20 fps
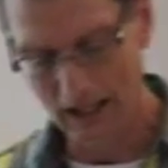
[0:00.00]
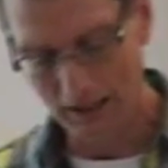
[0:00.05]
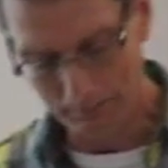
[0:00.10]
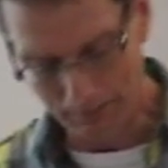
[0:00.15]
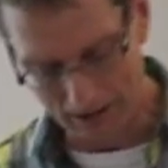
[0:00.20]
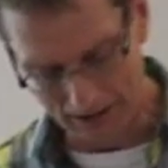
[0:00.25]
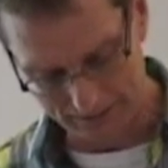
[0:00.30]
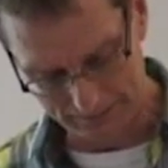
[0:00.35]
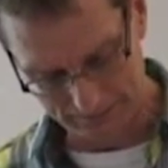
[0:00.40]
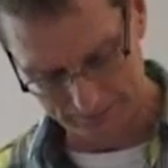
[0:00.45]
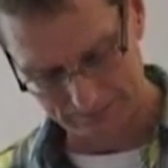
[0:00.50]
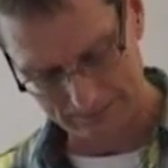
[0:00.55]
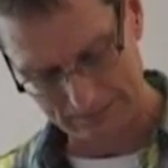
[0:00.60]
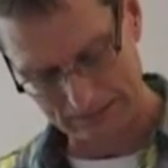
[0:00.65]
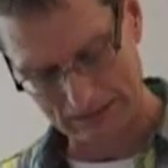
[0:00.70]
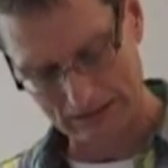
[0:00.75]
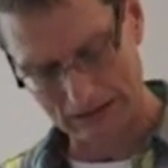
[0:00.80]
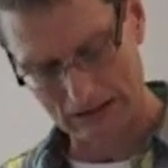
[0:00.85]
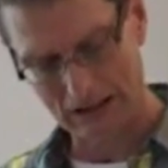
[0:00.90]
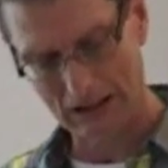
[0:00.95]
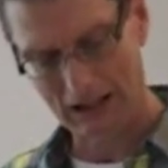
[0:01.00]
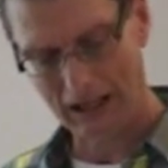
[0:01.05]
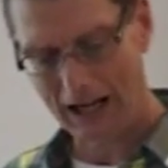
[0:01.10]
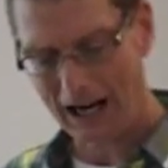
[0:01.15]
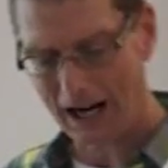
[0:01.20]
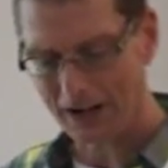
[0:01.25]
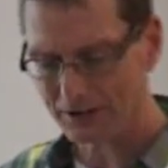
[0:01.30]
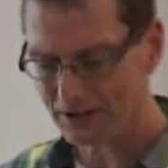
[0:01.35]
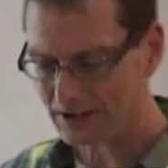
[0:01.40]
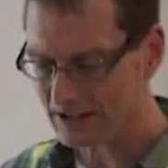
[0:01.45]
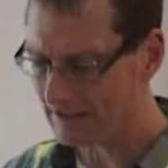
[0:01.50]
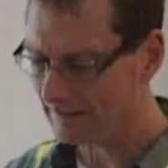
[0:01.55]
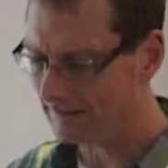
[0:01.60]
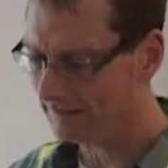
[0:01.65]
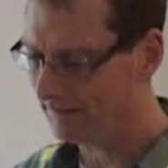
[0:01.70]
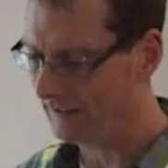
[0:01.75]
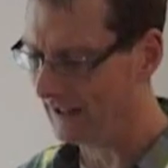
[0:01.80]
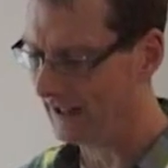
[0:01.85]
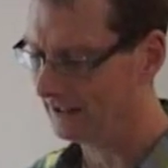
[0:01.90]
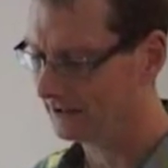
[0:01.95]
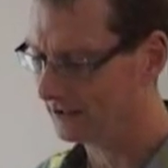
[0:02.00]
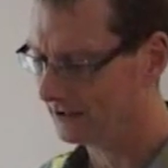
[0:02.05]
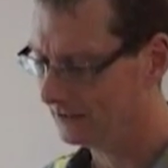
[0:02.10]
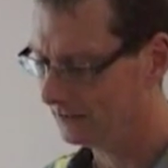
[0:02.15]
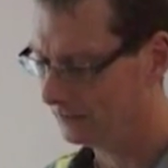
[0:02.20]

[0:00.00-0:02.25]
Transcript: But how does it fit